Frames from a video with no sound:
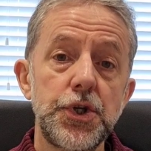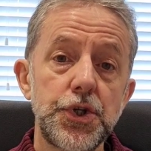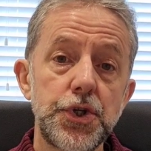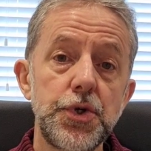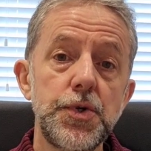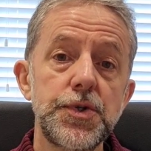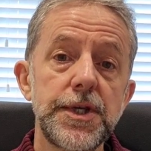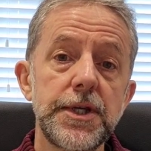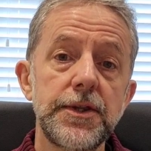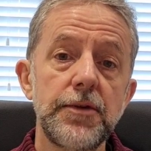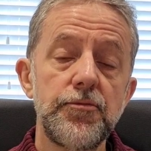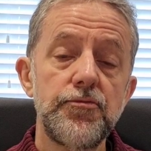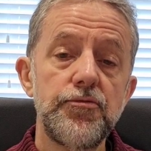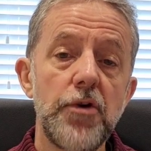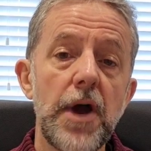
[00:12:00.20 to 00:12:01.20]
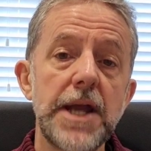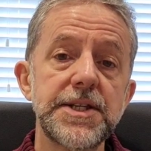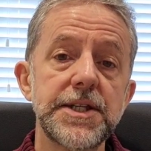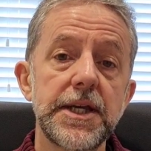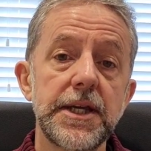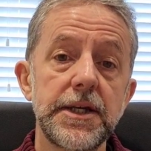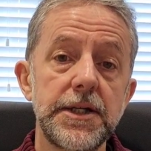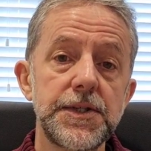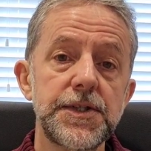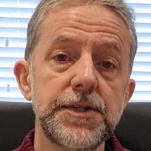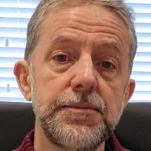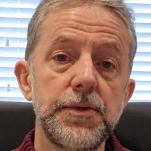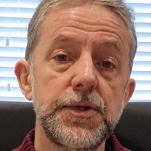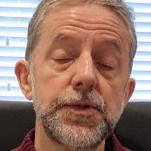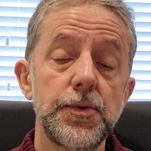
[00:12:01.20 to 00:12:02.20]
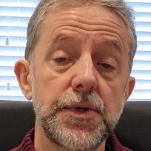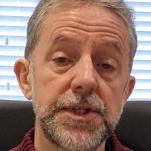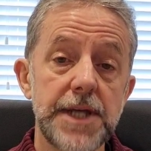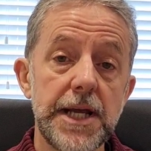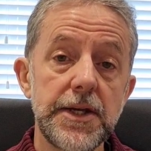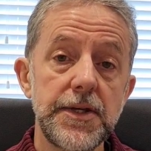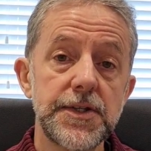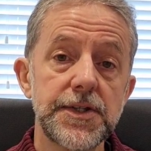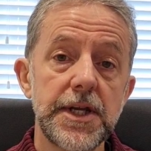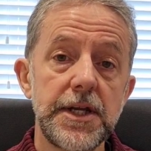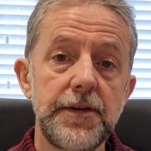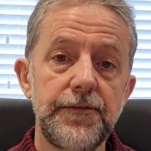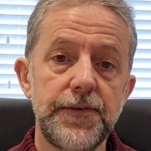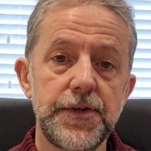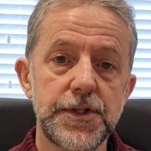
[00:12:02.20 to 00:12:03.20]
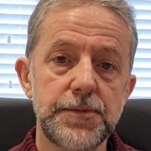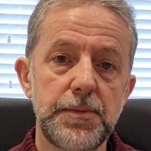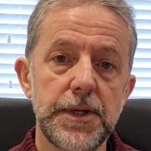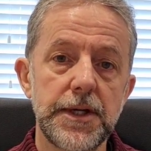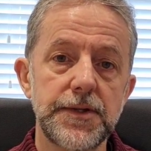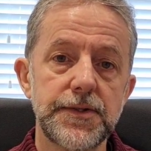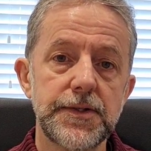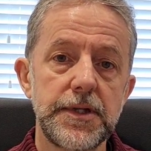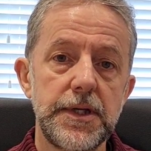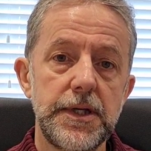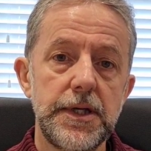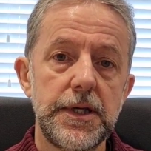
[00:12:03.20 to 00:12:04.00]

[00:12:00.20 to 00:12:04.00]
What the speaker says: choosing the right customers or tenants in the first place.